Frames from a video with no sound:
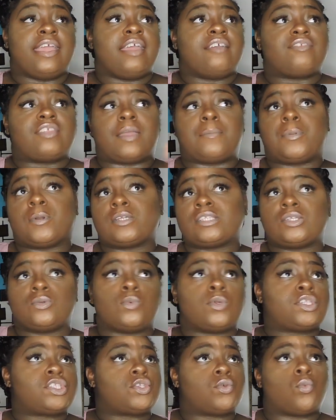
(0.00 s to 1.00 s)
If that person
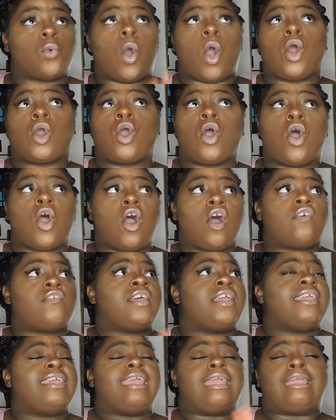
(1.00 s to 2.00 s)
wants to walk off
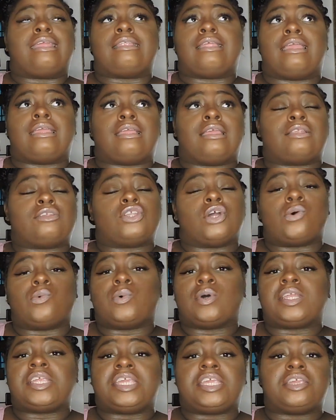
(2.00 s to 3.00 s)
and don't
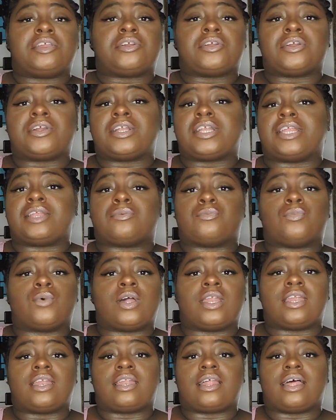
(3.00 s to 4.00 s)
want to hear it and what,